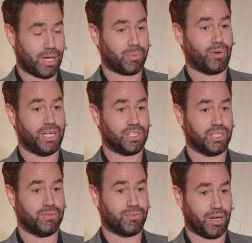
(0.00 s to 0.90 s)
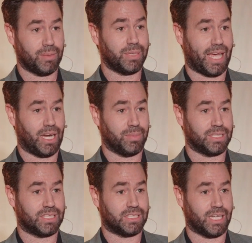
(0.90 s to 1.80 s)
preparation from
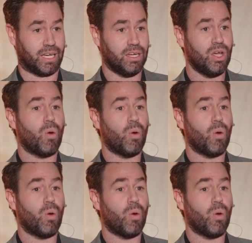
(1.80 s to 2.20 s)
cannabis to say,